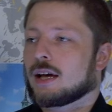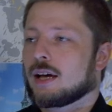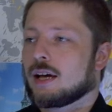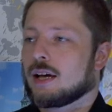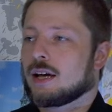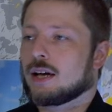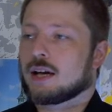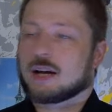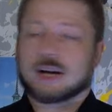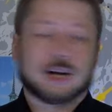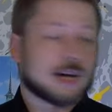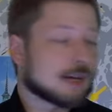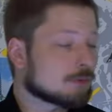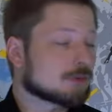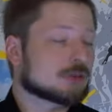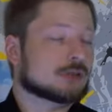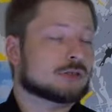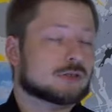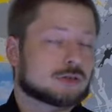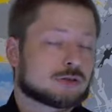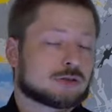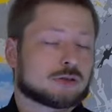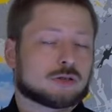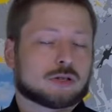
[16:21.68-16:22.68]
I'm
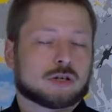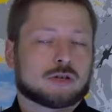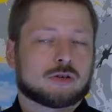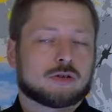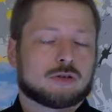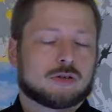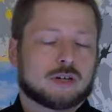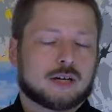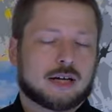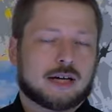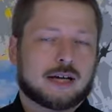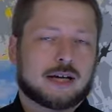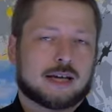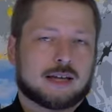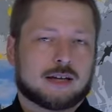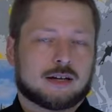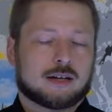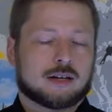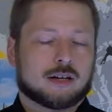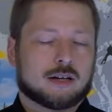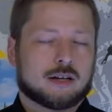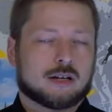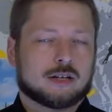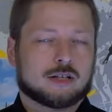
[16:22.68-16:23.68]
going to go
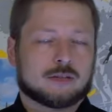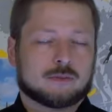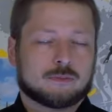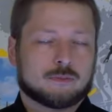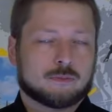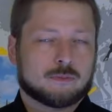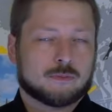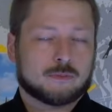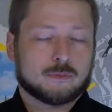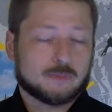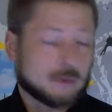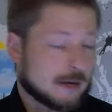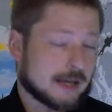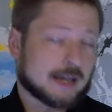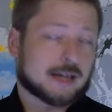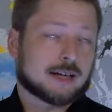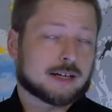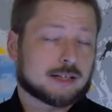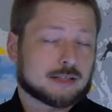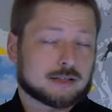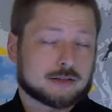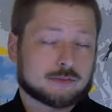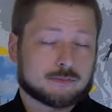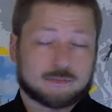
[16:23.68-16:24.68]
and
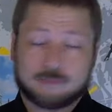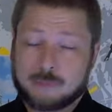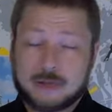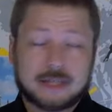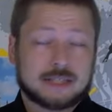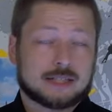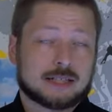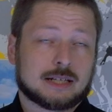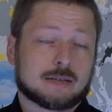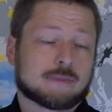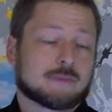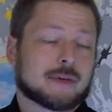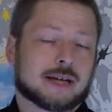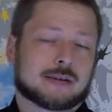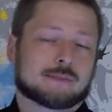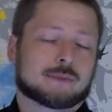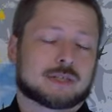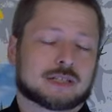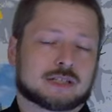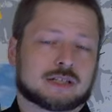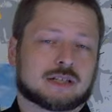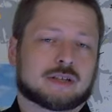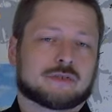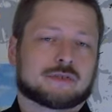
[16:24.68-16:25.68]
basically make
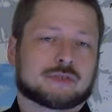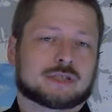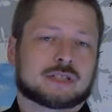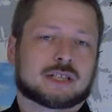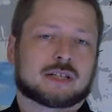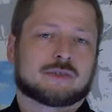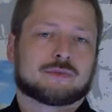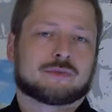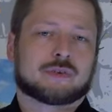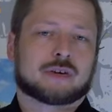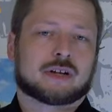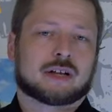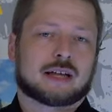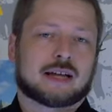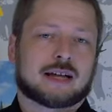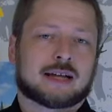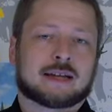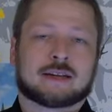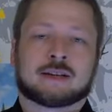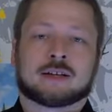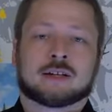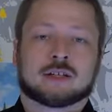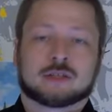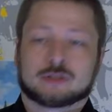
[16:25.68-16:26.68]
myself a tinfoil
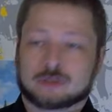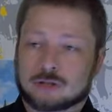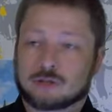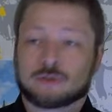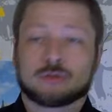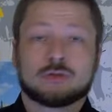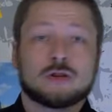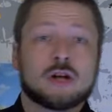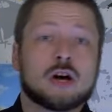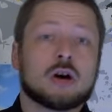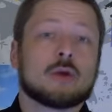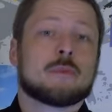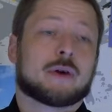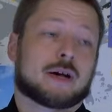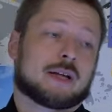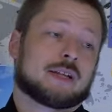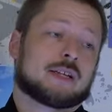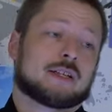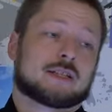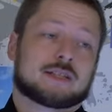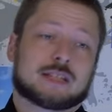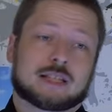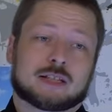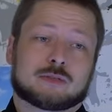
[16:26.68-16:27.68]
hat so
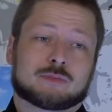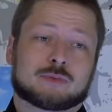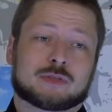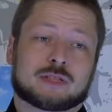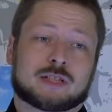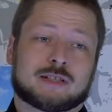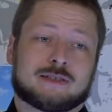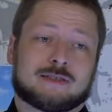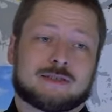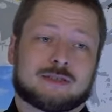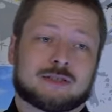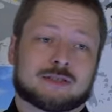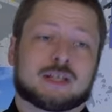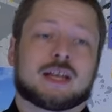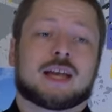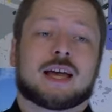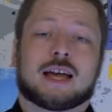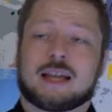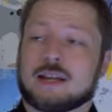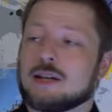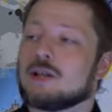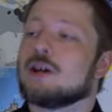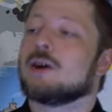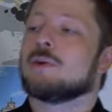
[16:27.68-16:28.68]
nobody takes me serious
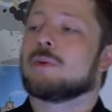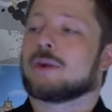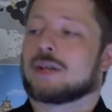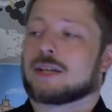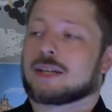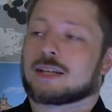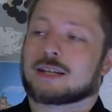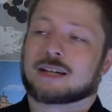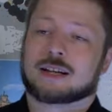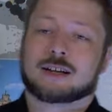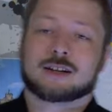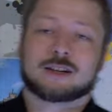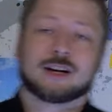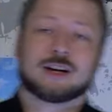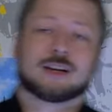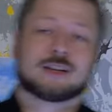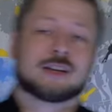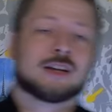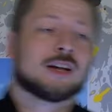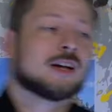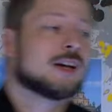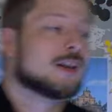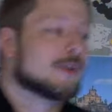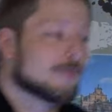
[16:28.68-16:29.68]
and nobody can
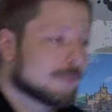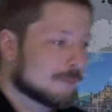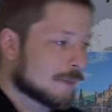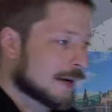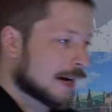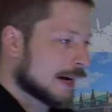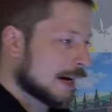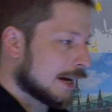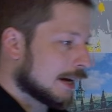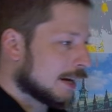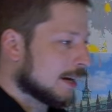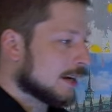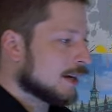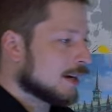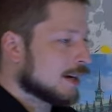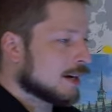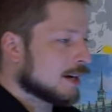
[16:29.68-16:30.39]
cut my